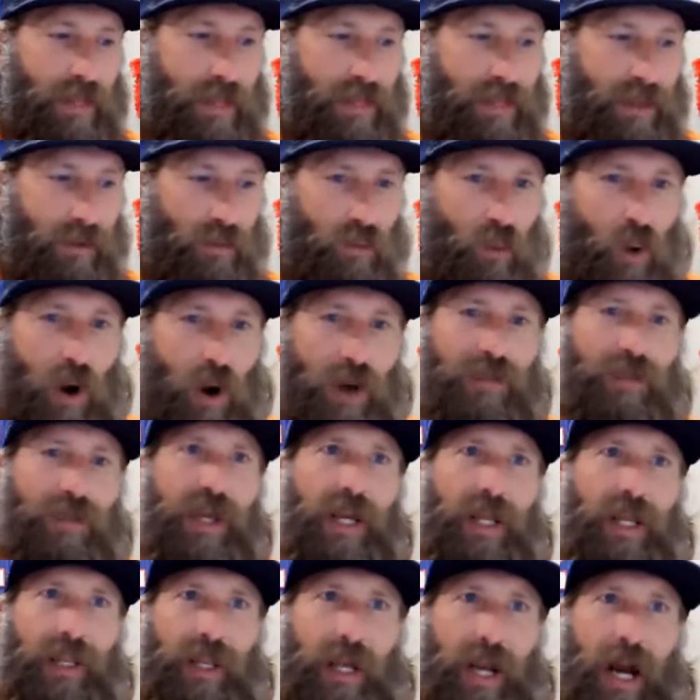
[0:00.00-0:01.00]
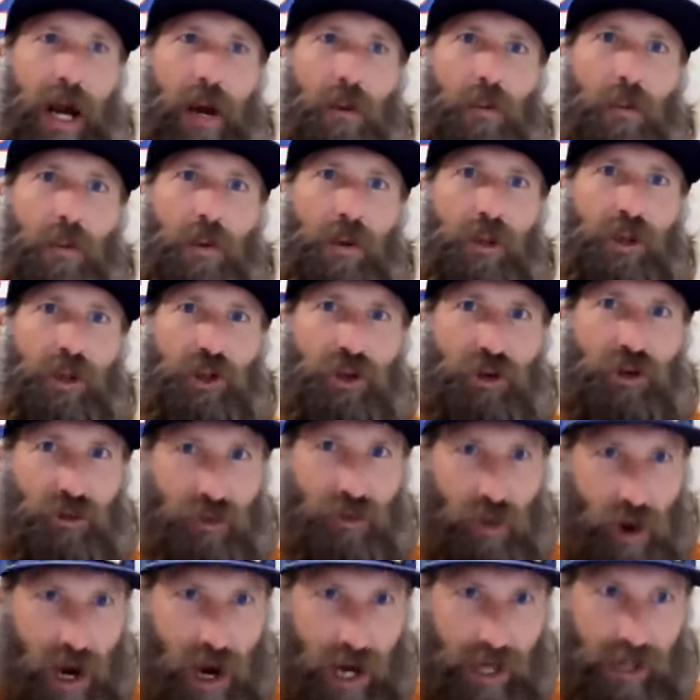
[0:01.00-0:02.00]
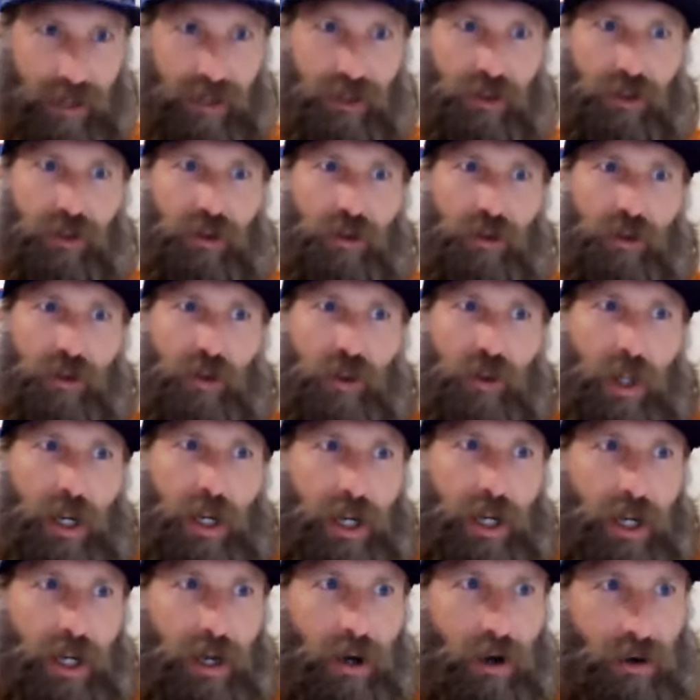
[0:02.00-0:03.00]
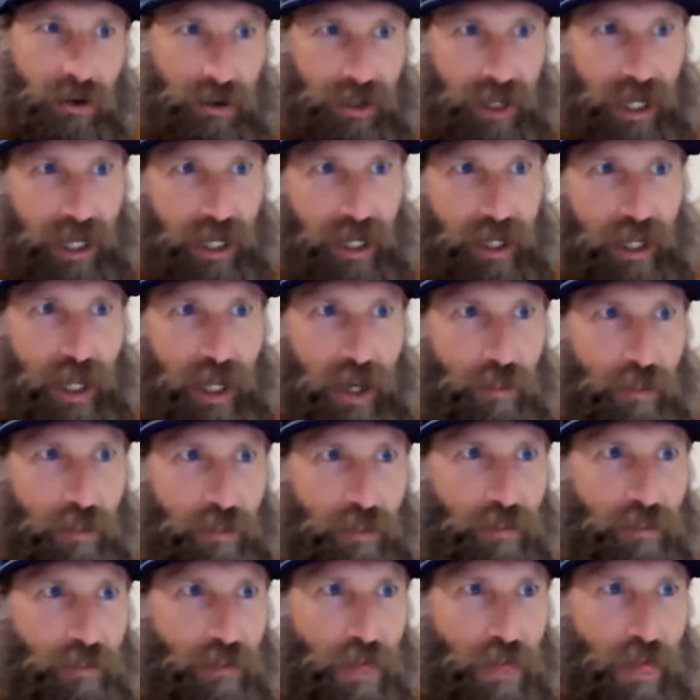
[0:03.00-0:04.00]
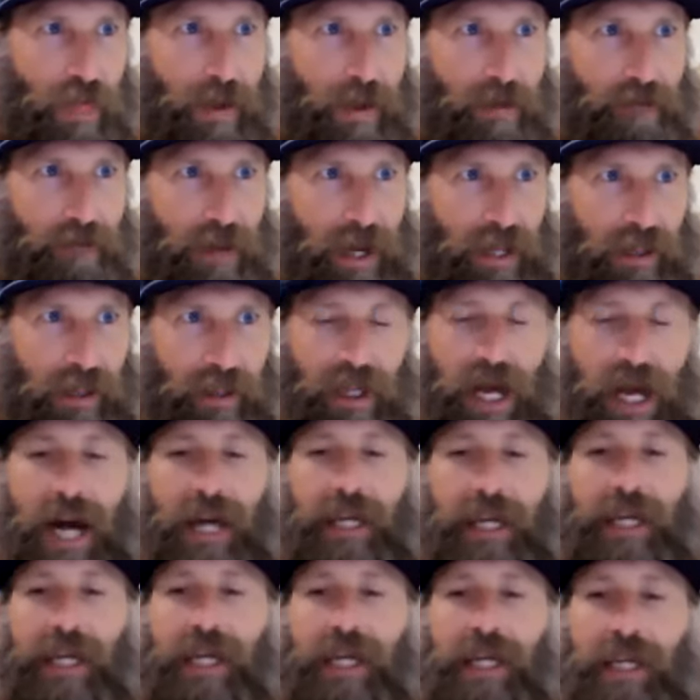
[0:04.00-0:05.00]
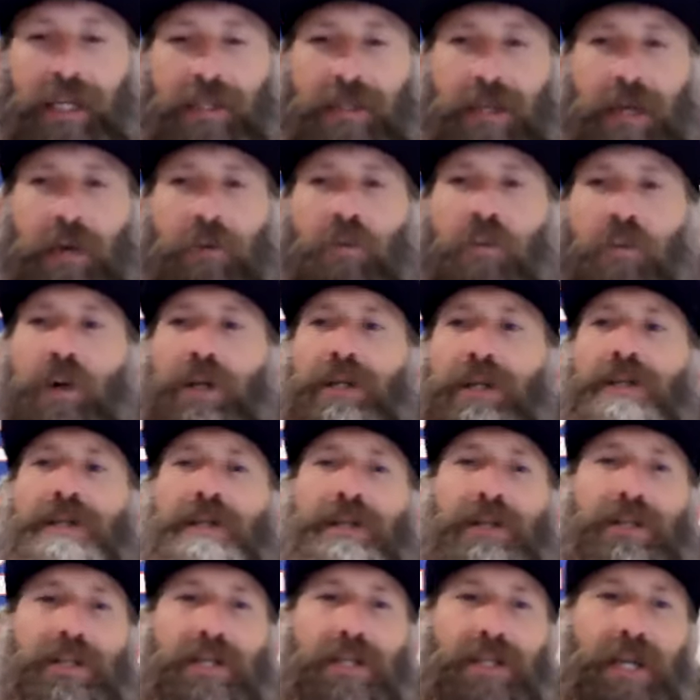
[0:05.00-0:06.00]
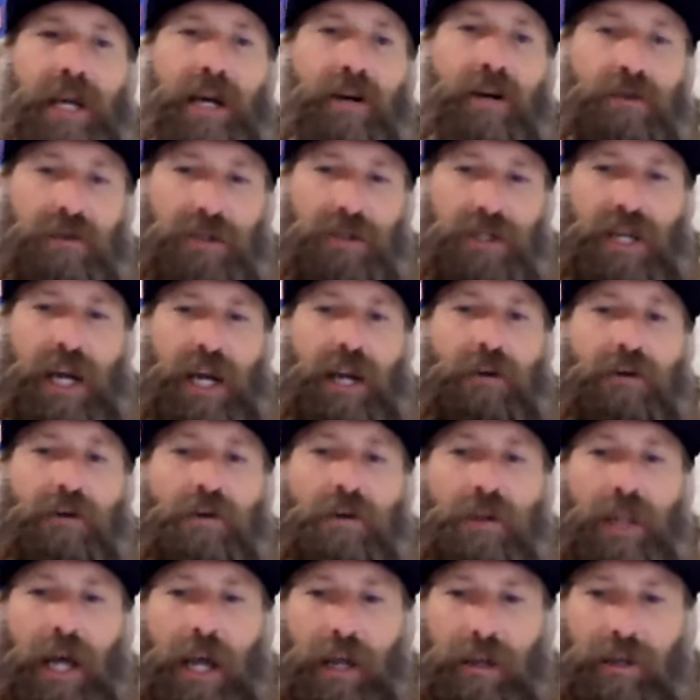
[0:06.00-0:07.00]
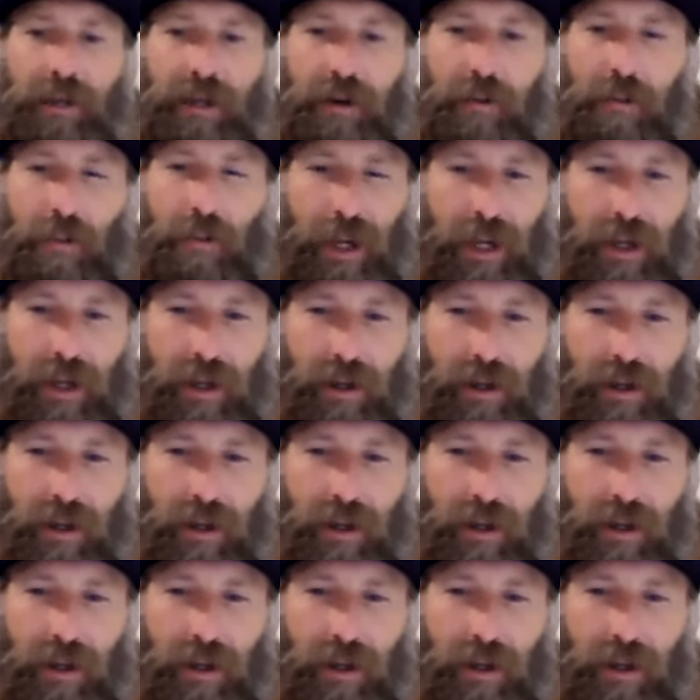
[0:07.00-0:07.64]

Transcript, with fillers: The one thing that I would try to uh, articulate and lock in is like, what is this sales cycle likely to be?